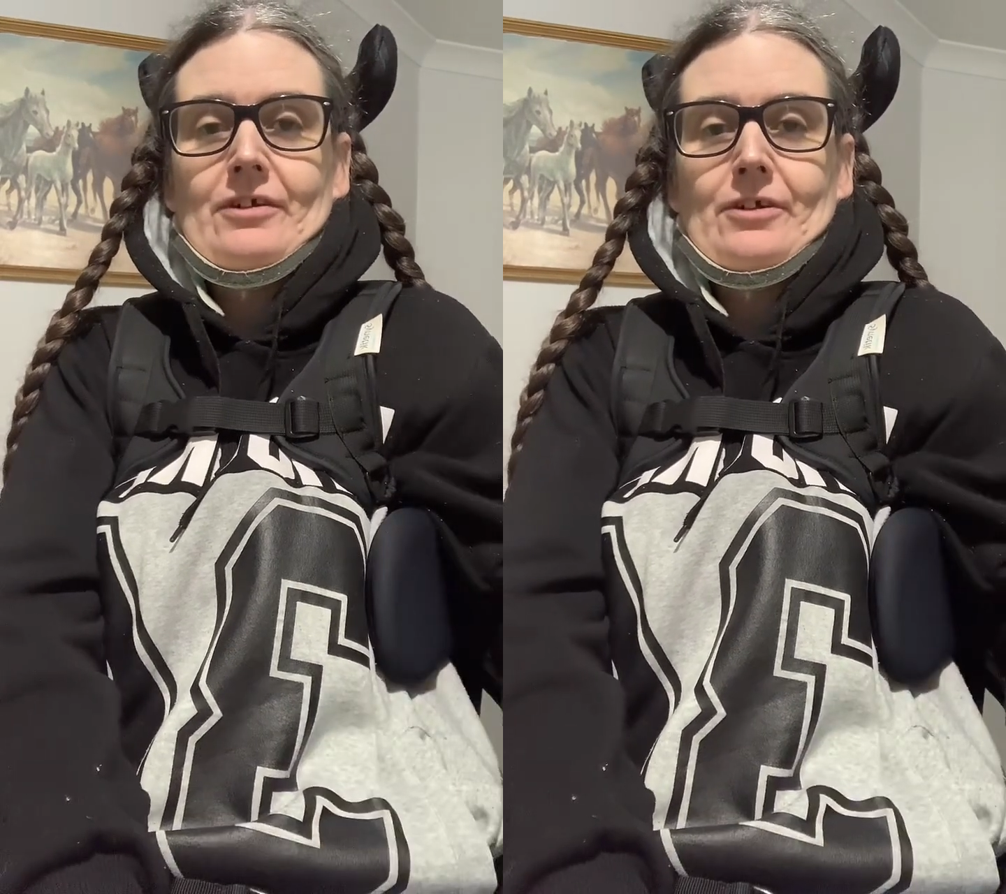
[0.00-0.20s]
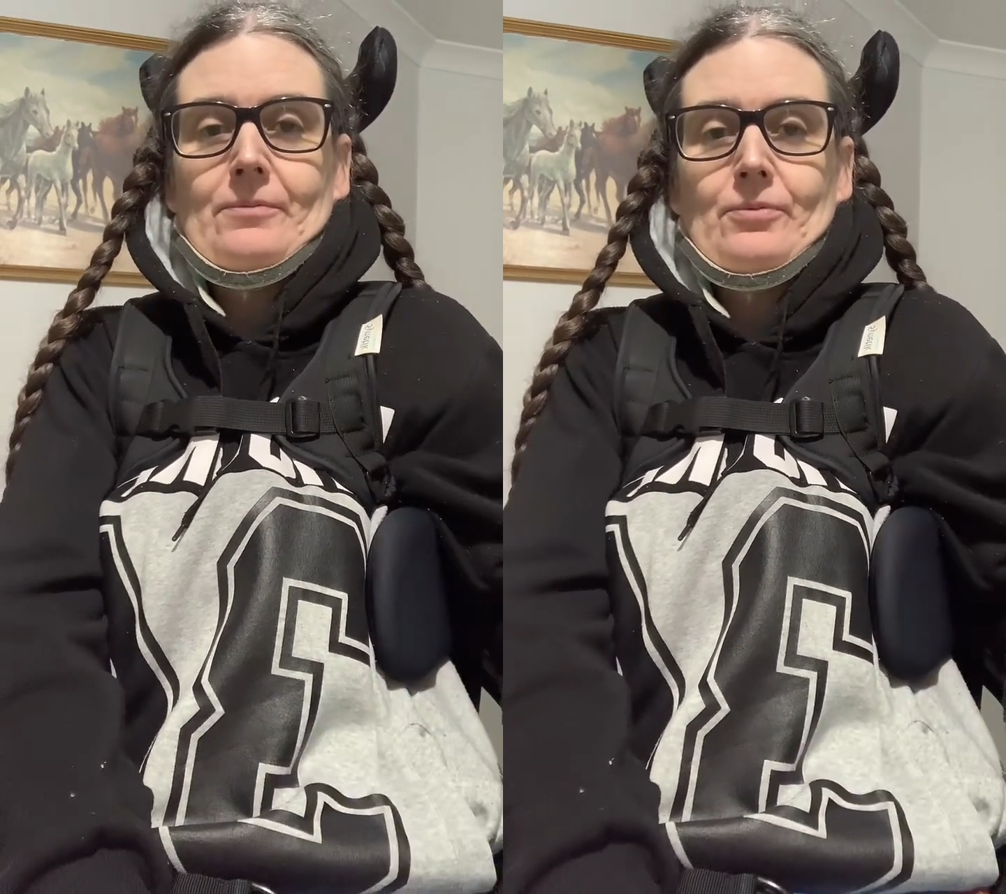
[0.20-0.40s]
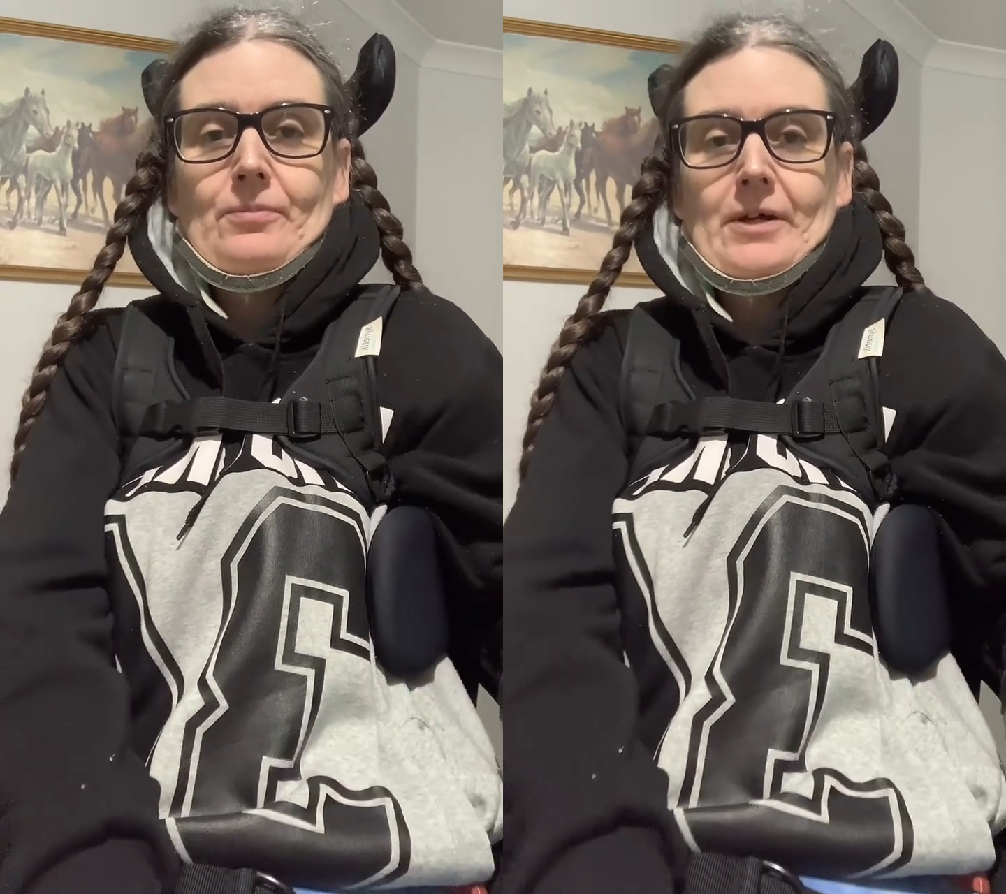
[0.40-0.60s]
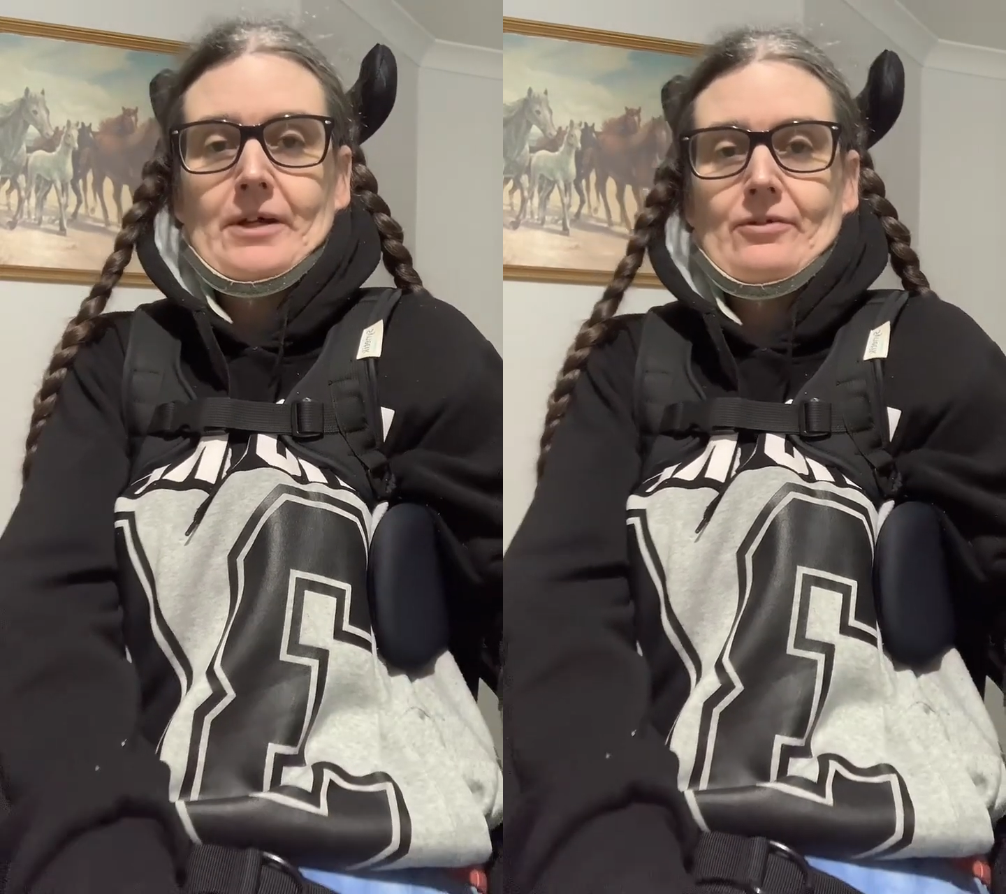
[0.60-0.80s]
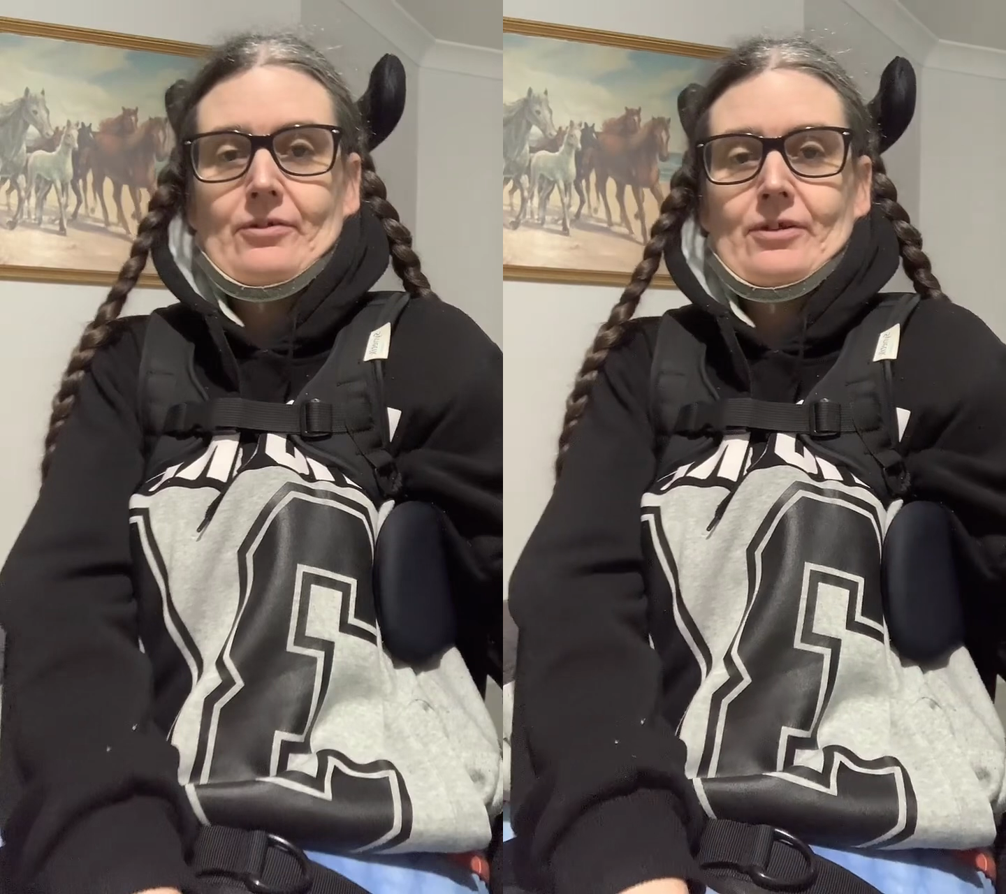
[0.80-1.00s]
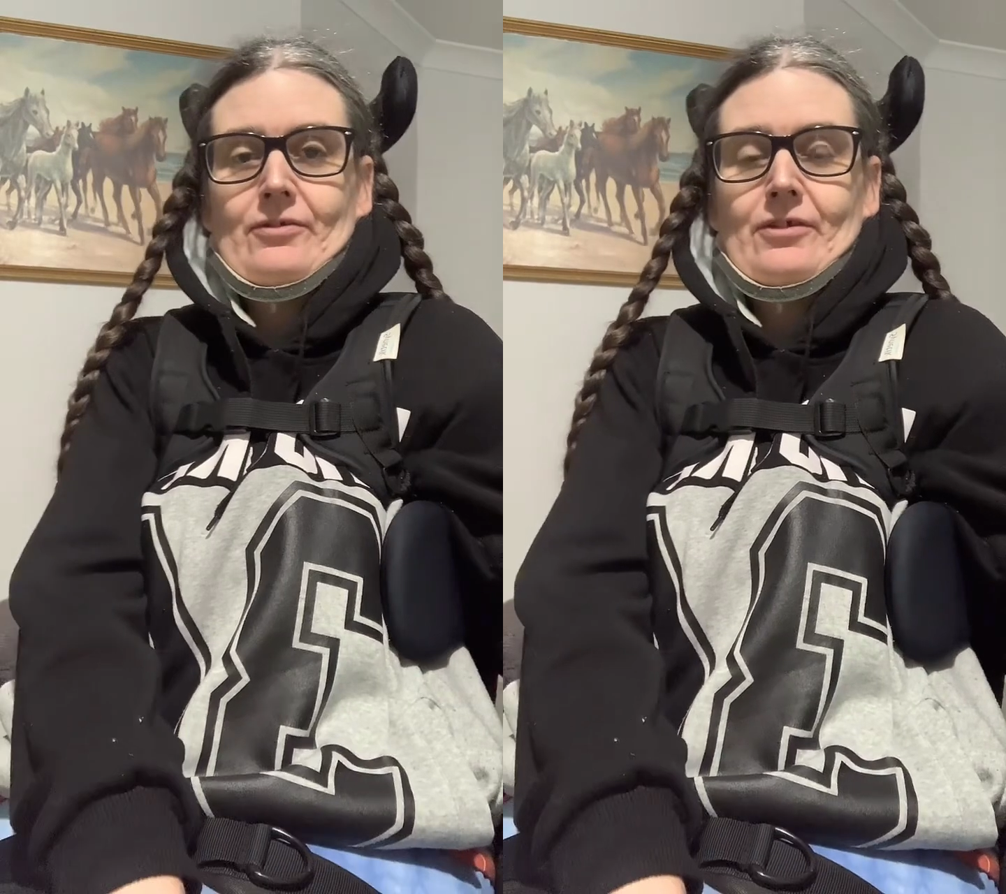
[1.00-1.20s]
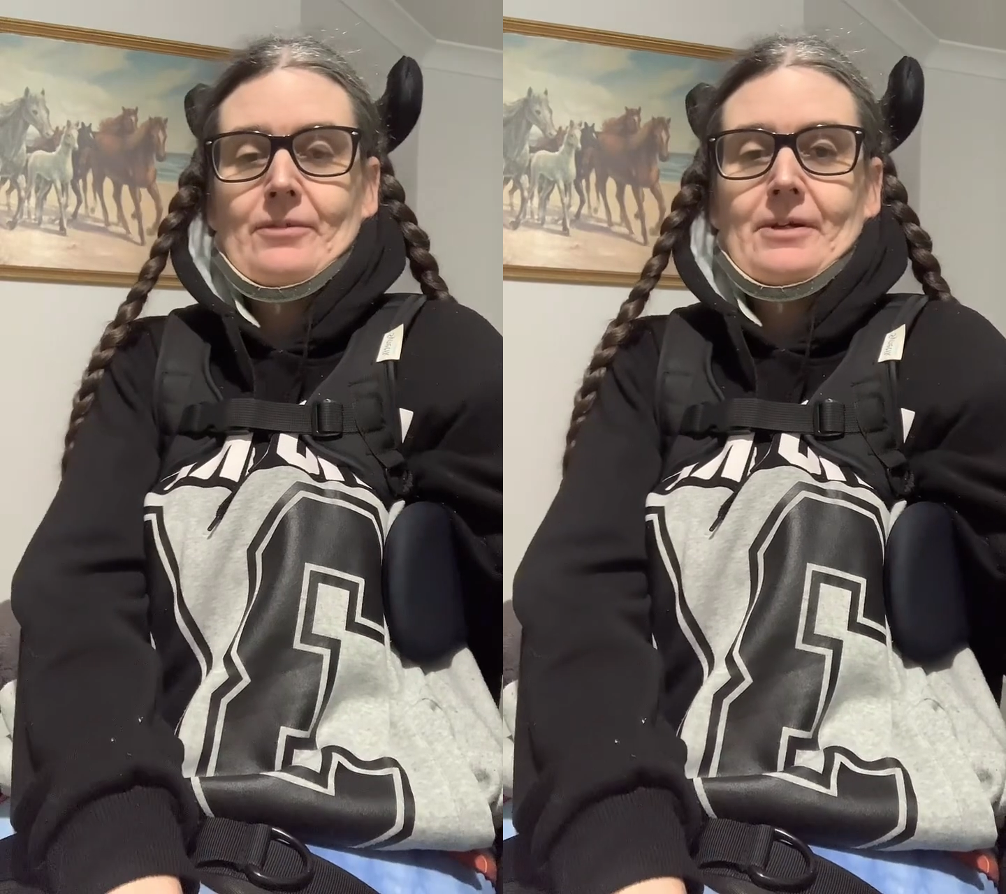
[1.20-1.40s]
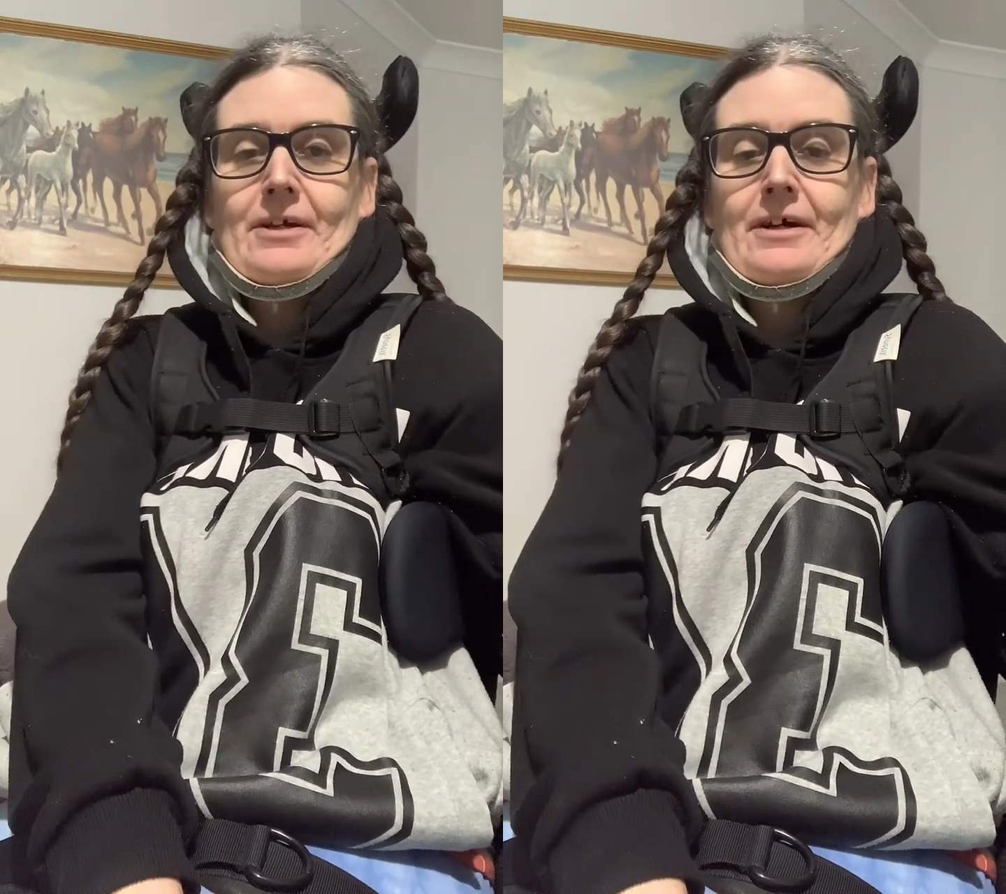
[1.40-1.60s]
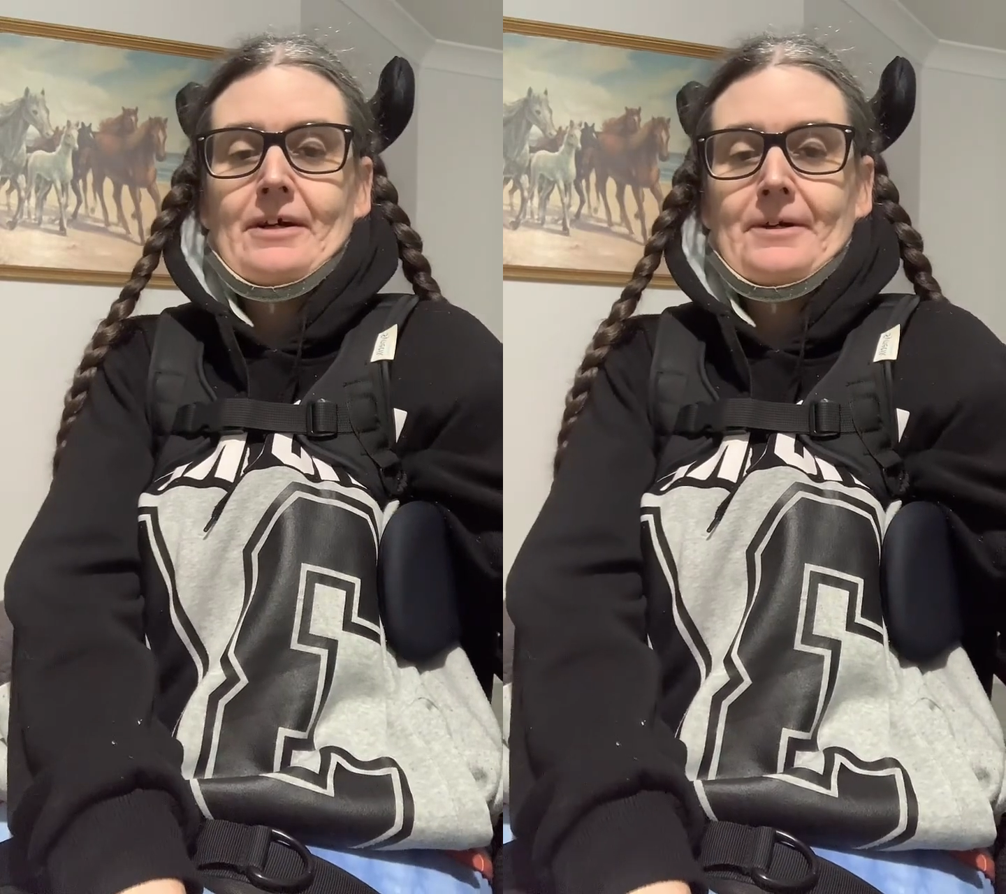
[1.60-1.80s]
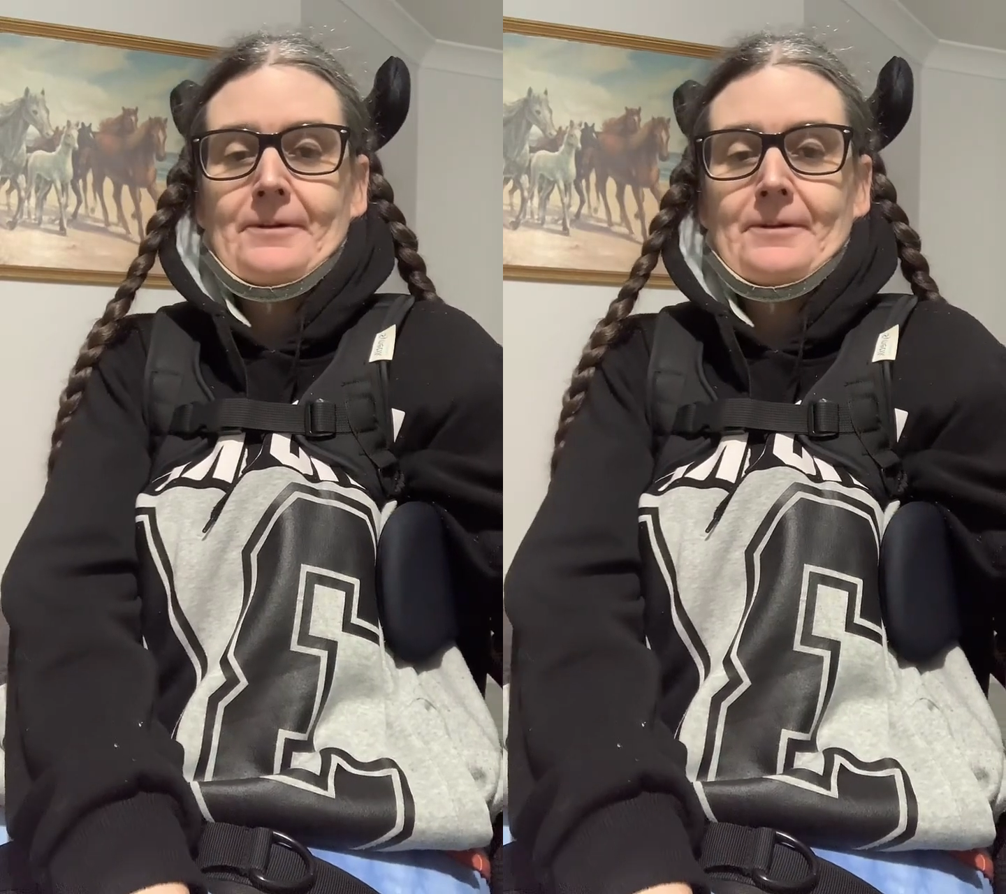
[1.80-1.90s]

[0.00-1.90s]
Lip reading: I need to pull back so you can see me.